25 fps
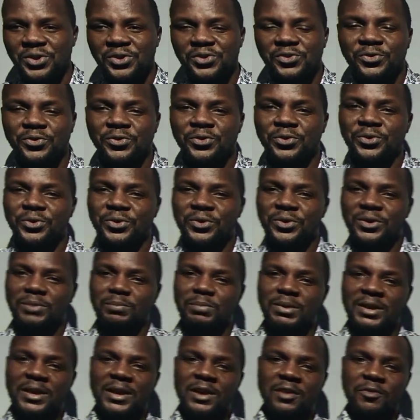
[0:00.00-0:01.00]
So
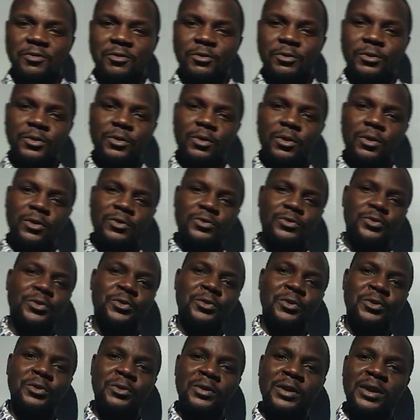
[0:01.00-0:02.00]
be careful,
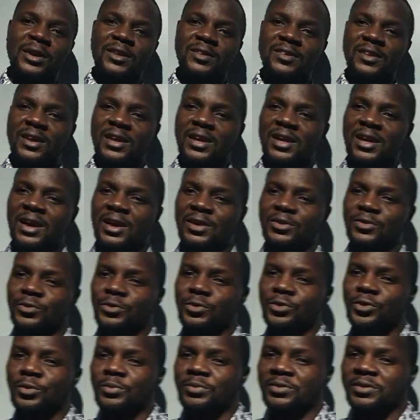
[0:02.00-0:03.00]
oxochlorate and
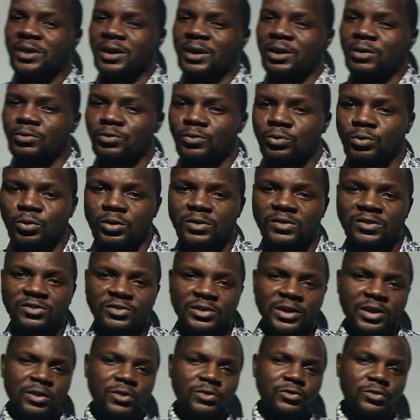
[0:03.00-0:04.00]
sodium
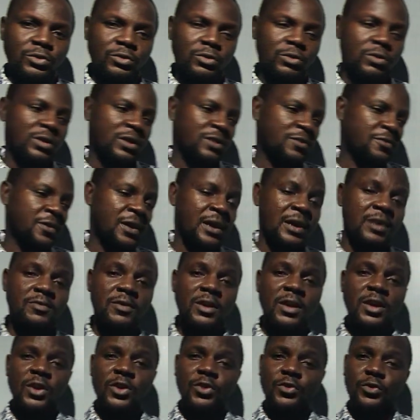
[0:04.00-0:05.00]
trioxochlorate 5.
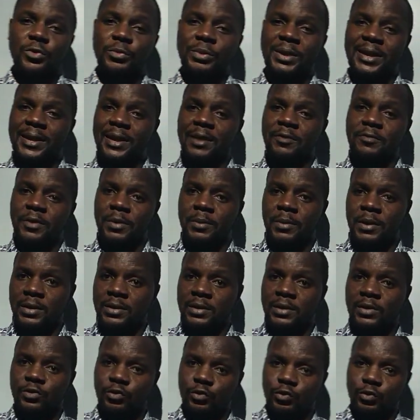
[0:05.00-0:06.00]
So be careful
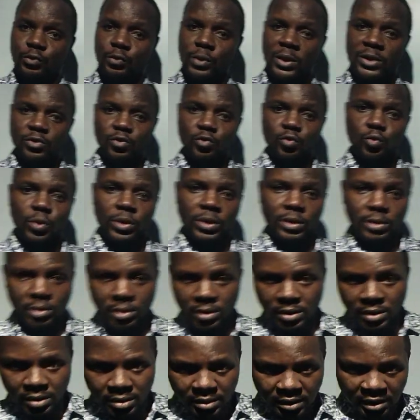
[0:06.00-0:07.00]
about these two as well.
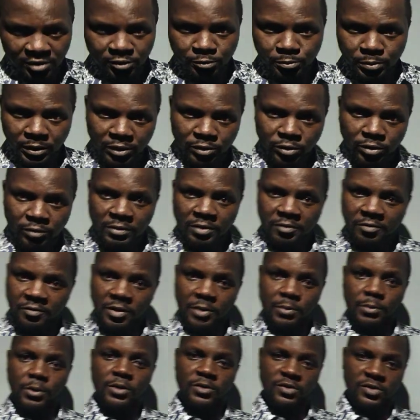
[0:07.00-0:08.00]
as part of the
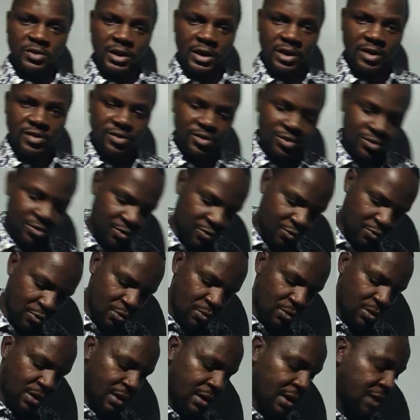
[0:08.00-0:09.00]
famous reactions of
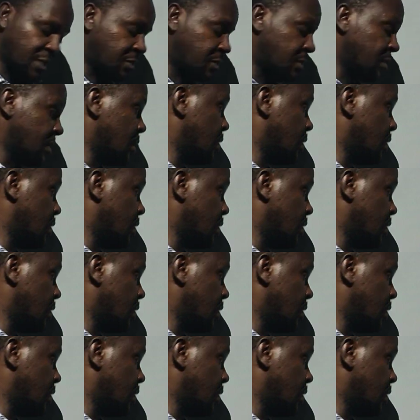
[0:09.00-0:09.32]
chlorine. Let's